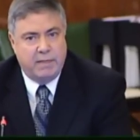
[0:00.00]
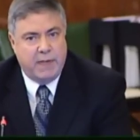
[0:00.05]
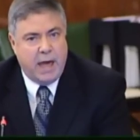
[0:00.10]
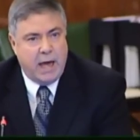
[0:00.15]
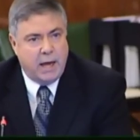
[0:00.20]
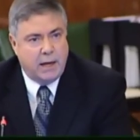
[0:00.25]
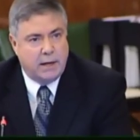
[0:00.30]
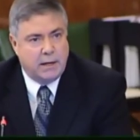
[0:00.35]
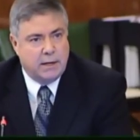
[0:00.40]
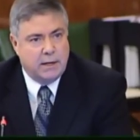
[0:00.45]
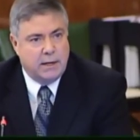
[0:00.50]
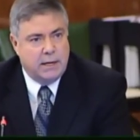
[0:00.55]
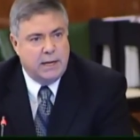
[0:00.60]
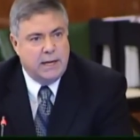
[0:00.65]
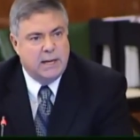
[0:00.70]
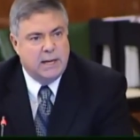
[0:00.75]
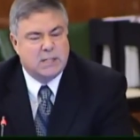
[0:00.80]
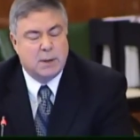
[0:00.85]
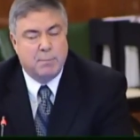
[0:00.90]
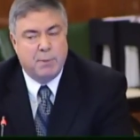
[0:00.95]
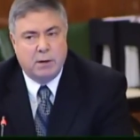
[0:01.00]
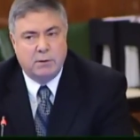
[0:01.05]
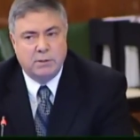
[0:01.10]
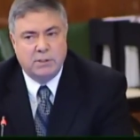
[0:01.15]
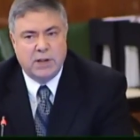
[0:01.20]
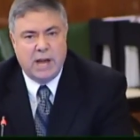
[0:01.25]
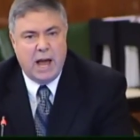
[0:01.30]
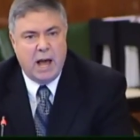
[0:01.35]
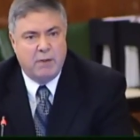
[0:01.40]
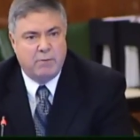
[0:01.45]
That is
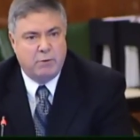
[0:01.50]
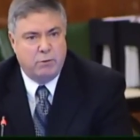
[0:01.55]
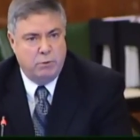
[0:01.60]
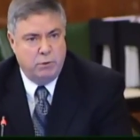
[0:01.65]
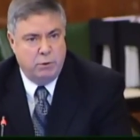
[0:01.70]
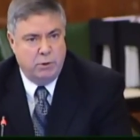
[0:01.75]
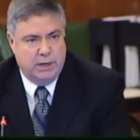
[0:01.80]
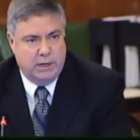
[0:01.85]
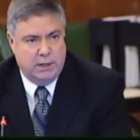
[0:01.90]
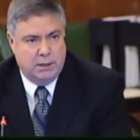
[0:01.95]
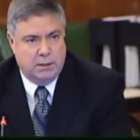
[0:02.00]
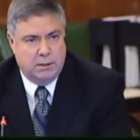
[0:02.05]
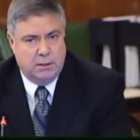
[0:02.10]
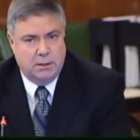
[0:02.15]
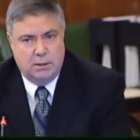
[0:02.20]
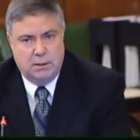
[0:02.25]
about to have a ruling,